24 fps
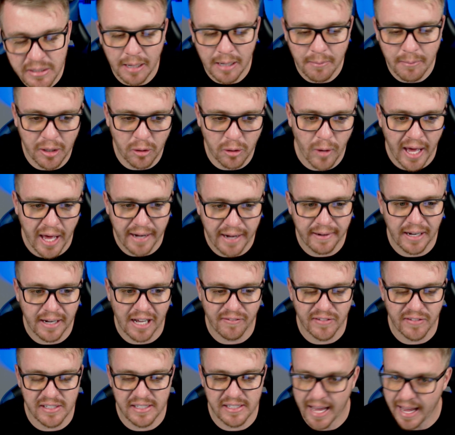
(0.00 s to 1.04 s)
So I'm going to write it off
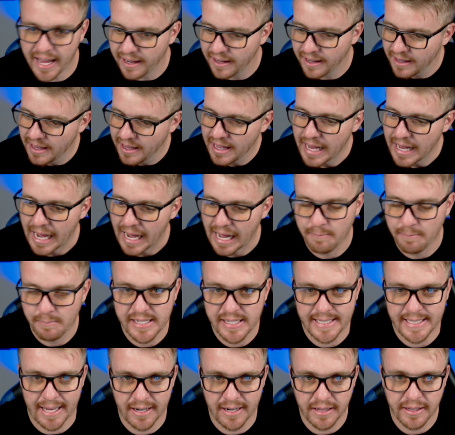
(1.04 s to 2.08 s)
as, hey, I missed
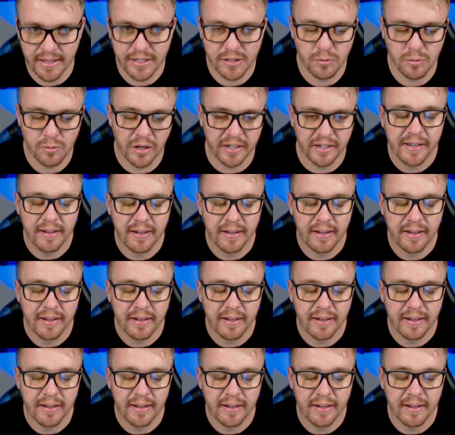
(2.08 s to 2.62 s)
out on this one.